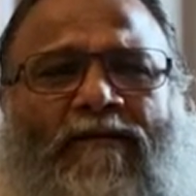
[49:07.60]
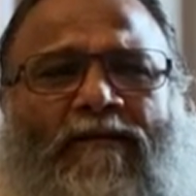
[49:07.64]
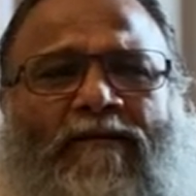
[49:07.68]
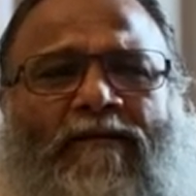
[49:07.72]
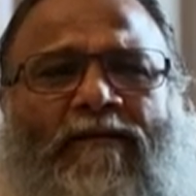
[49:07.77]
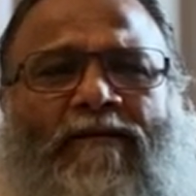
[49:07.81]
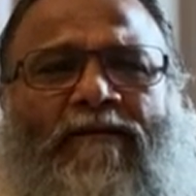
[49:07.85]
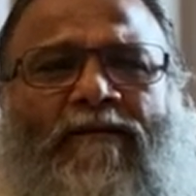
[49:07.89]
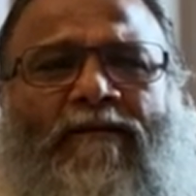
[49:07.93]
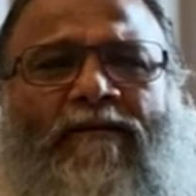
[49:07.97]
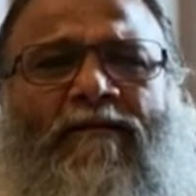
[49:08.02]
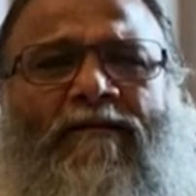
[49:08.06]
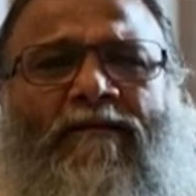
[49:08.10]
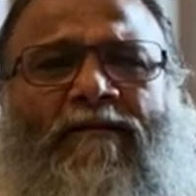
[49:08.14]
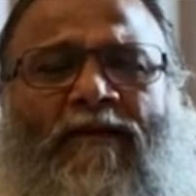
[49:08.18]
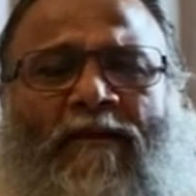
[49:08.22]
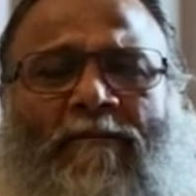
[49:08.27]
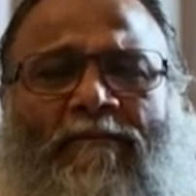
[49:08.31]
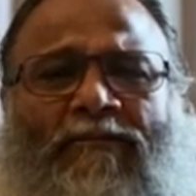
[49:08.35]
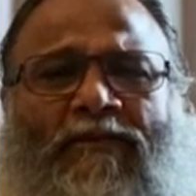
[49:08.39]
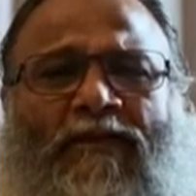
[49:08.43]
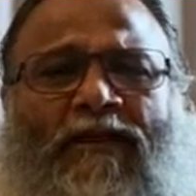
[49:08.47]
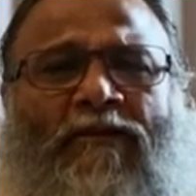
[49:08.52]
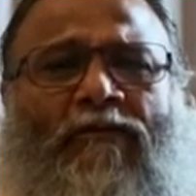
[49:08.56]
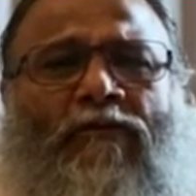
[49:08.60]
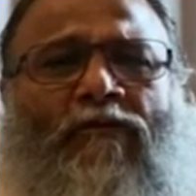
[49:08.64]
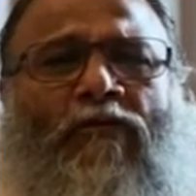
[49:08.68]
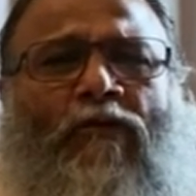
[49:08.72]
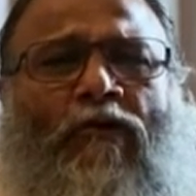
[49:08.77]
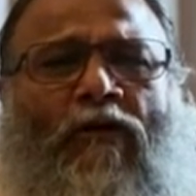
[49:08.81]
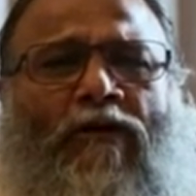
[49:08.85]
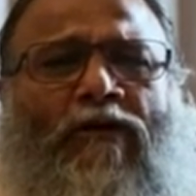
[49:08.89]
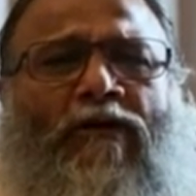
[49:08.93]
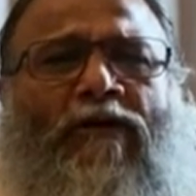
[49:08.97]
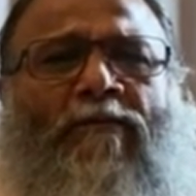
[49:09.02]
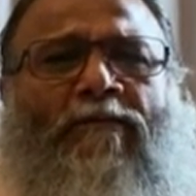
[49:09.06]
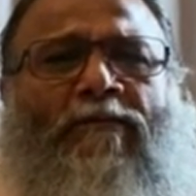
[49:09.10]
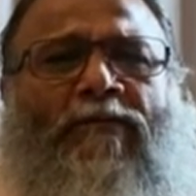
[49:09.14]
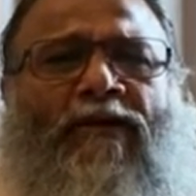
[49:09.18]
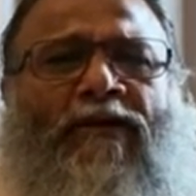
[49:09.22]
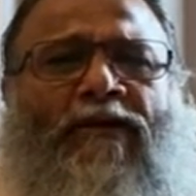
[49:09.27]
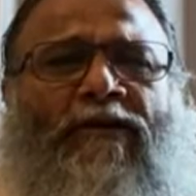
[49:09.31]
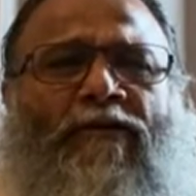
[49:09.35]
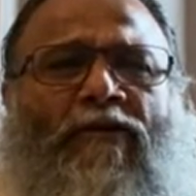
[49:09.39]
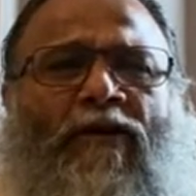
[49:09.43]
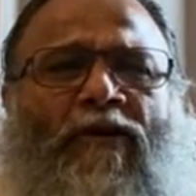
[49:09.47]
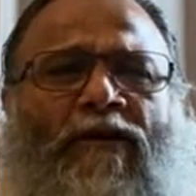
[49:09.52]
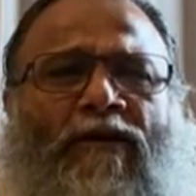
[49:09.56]
Something to
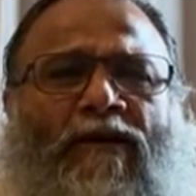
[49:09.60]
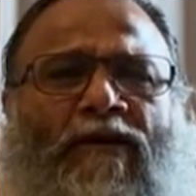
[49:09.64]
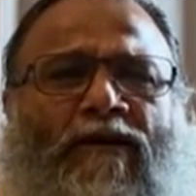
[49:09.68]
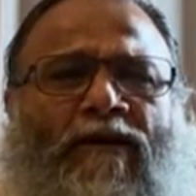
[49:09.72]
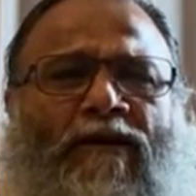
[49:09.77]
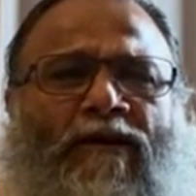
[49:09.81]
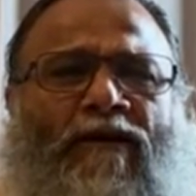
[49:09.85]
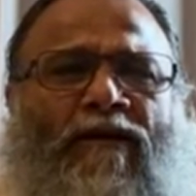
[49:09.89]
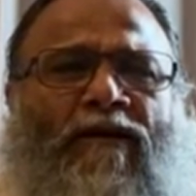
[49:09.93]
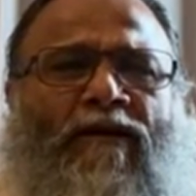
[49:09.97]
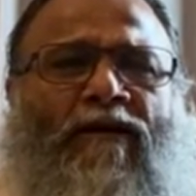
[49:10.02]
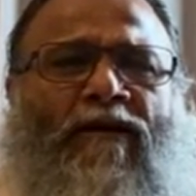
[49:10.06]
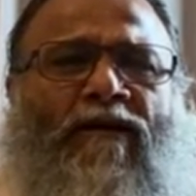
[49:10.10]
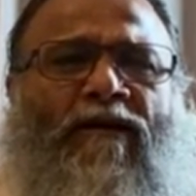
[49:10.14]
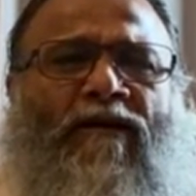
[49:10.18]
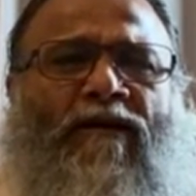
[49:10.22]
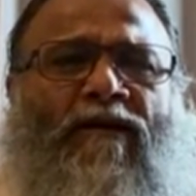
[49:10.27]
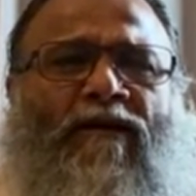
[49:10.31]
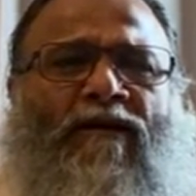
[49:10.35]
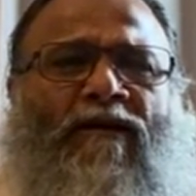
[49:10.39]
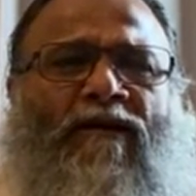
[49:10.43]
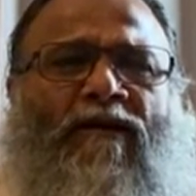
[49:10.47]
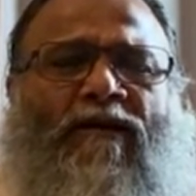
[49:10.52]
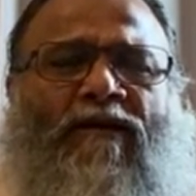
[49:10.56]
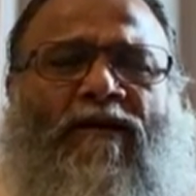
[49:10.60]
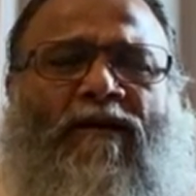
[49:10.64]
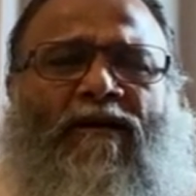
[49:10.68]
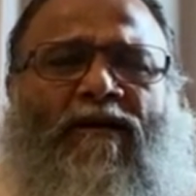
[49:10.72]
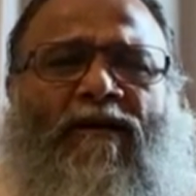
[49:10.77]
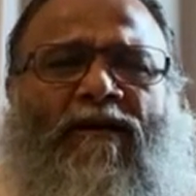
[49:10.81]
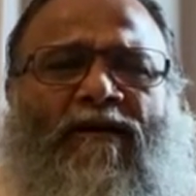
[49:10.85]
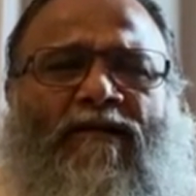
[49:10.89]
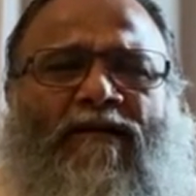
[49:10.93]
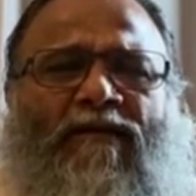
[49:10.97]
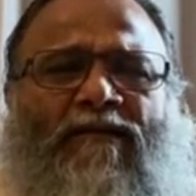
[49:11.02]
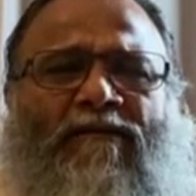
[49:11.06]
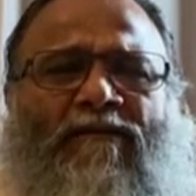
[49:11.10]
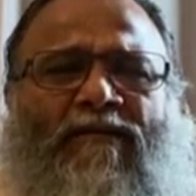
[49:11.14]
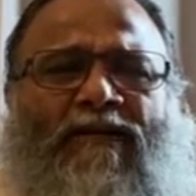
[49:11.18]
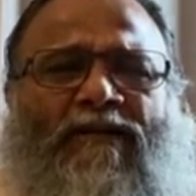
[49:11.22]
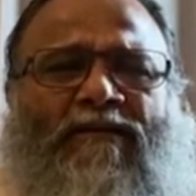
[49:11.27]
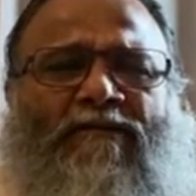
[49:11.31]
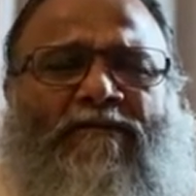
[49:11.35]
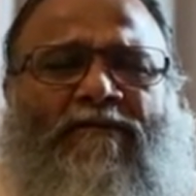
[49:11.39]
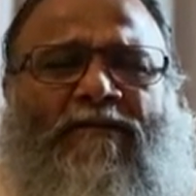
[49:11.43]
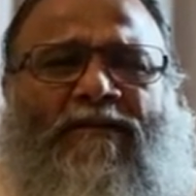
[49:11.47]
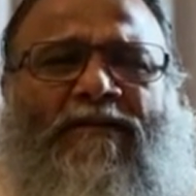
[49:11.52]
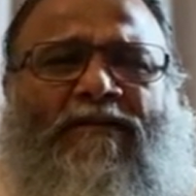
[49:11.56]
contemplate on.
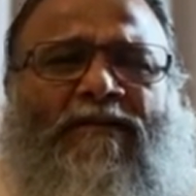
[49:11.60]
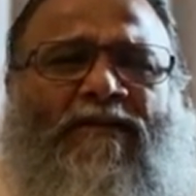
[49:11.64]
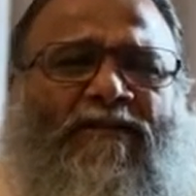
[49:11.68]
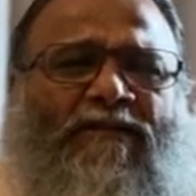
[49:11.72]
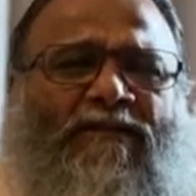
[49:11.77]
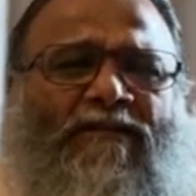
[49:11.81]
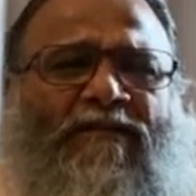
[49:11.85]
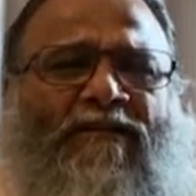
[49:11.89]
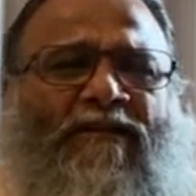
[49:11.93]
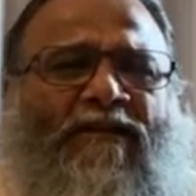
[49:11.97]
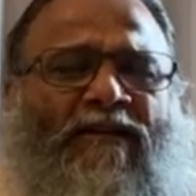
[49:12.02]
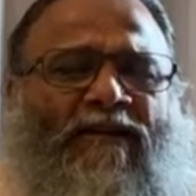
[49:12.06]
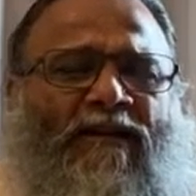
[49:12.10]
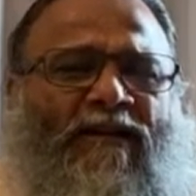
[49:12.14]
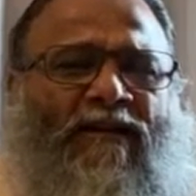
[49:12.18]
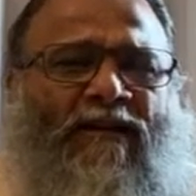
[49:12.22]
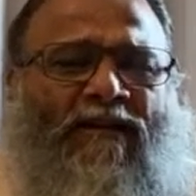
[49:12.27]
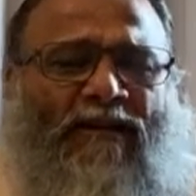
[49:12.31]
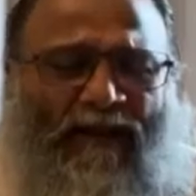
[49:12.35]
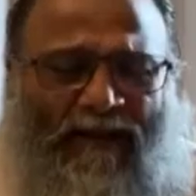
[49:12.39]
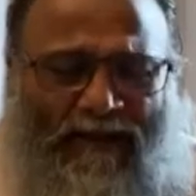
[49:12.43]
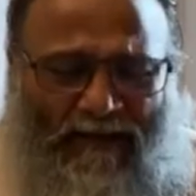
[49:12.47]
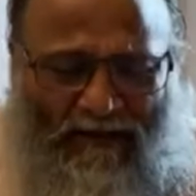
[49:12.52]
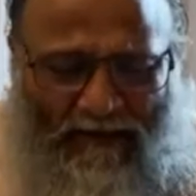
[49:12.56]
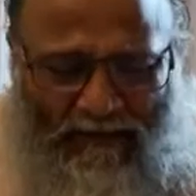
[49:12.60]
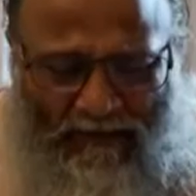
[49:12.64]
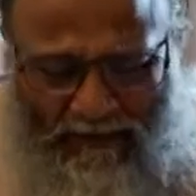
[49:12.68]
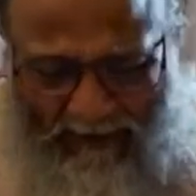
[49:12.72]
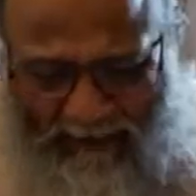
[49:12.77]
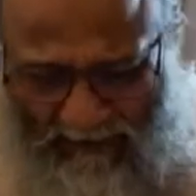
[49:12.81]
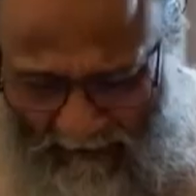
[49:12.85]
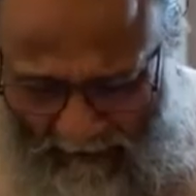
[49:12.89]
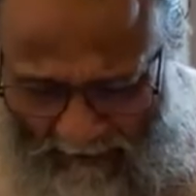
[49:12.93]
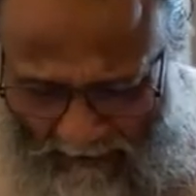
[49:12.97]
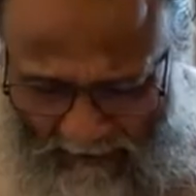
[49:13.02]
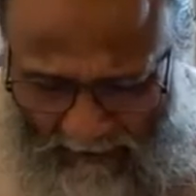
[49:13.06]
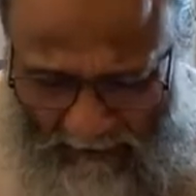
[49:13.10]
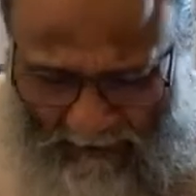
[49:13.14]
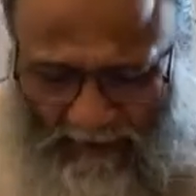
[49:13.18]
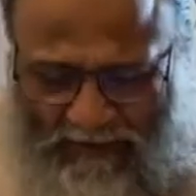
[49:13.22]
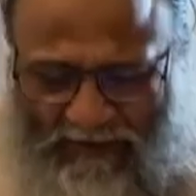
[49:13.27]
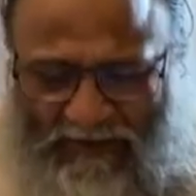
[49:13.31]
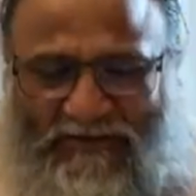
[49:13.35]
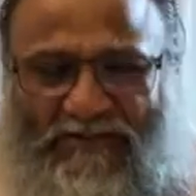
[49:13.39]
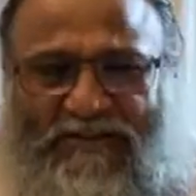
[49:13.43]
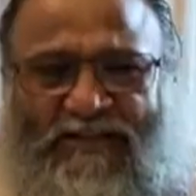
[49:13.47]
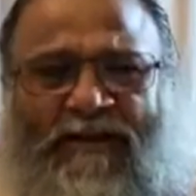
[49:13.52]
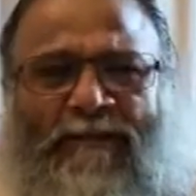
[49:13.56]
Otherwise, we just, like a
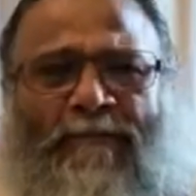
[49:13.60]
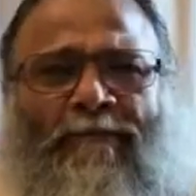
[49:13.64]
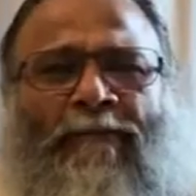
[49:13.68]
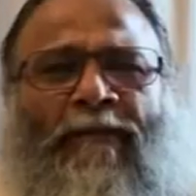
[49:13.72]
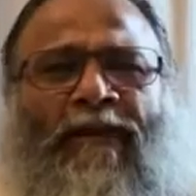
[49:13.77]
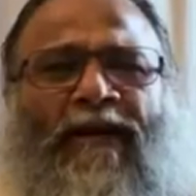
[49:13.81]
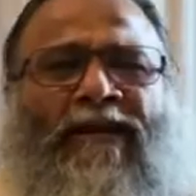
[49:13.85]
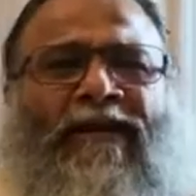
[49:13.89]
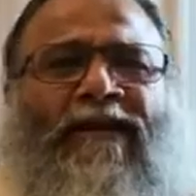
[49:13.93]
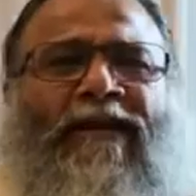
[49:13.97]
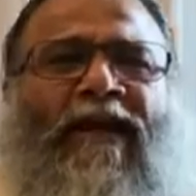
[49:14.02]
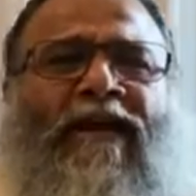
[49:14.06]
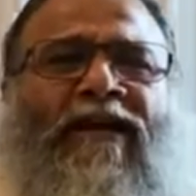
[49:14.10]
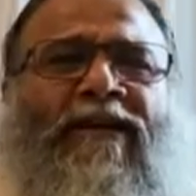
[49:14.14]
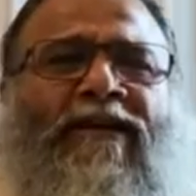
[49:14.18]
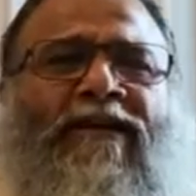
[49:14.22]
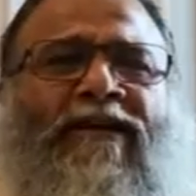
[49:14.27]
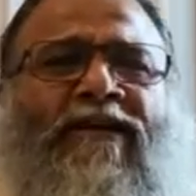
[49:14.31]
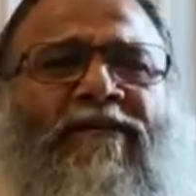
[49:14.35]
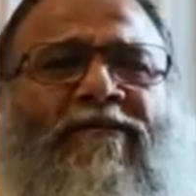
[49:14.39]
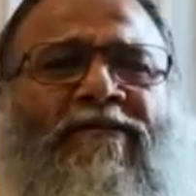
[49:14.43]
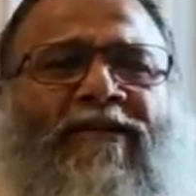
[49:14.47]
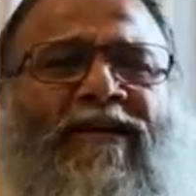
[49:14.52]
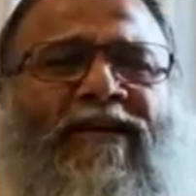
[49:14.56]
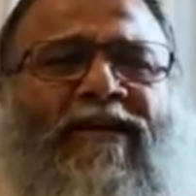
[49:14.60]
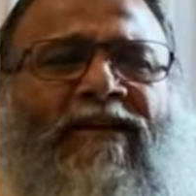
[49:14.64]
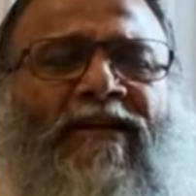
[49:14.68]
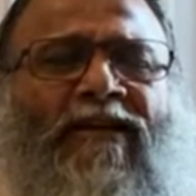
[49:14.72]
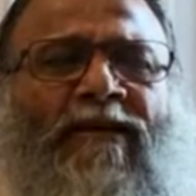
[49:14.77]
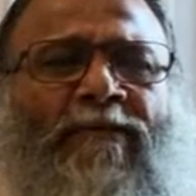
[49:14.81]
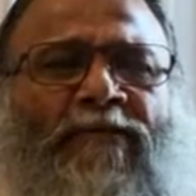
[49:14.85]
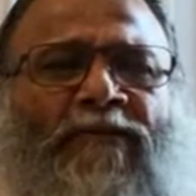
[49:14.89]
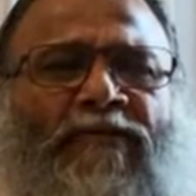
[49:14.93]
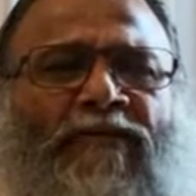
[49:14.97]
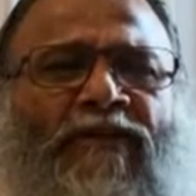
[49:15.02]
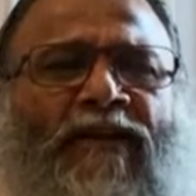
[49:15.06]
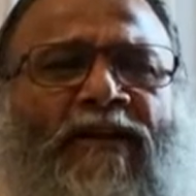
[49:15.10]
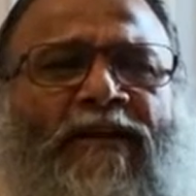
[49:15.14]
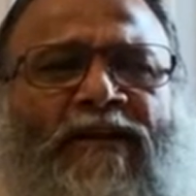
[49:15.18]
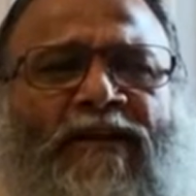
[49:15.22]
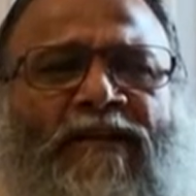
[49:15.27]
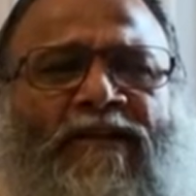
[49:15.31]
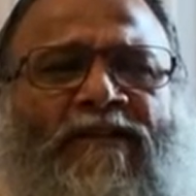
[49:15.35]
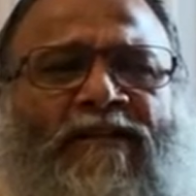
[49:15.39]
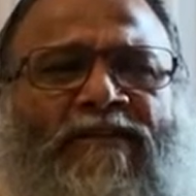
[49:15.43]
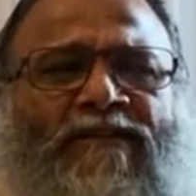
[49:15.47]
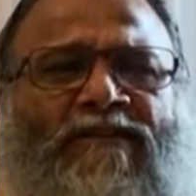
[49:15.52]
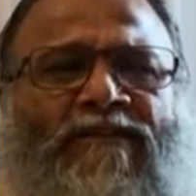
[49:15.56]
sheep mentality, we keep
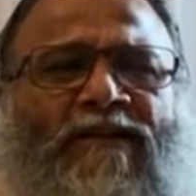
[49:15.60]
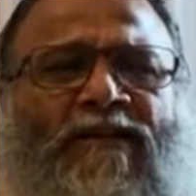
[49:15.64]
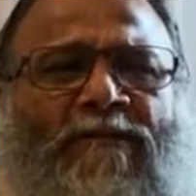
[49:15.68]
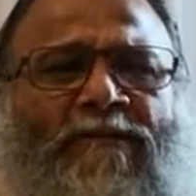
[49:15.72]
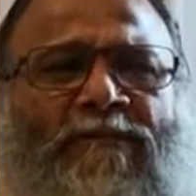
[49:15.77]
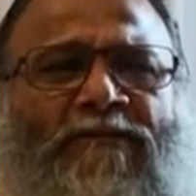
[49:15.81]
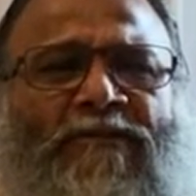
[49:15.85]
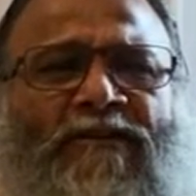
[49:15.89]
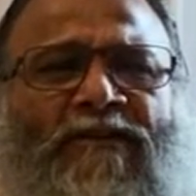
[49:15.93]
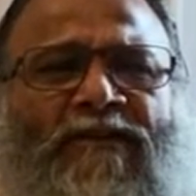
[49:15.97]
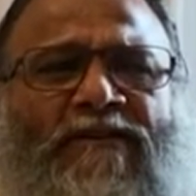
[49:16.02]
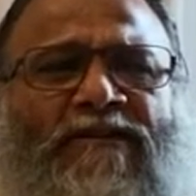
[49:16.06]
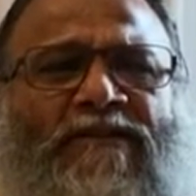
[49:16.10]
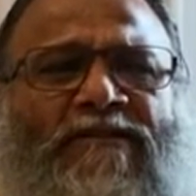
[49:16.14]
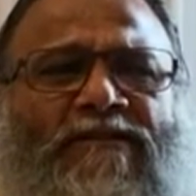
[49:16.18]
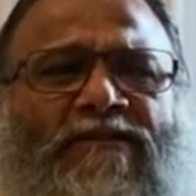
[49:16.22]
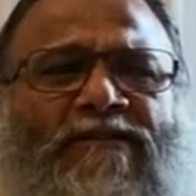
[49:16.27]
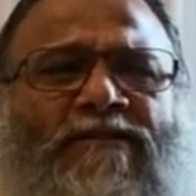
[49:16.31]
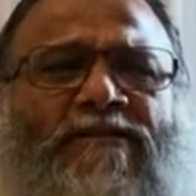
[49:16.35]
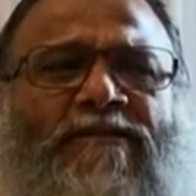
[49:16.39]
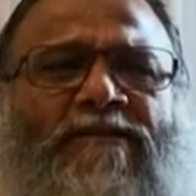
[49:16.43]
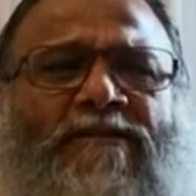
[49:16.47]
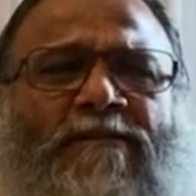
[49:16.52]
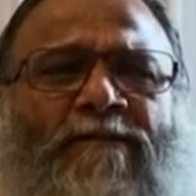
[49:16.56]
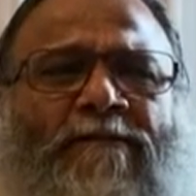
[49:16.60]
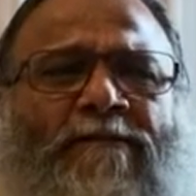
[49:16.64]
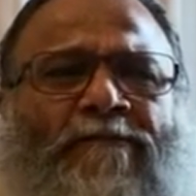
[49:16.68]
studying the scriptures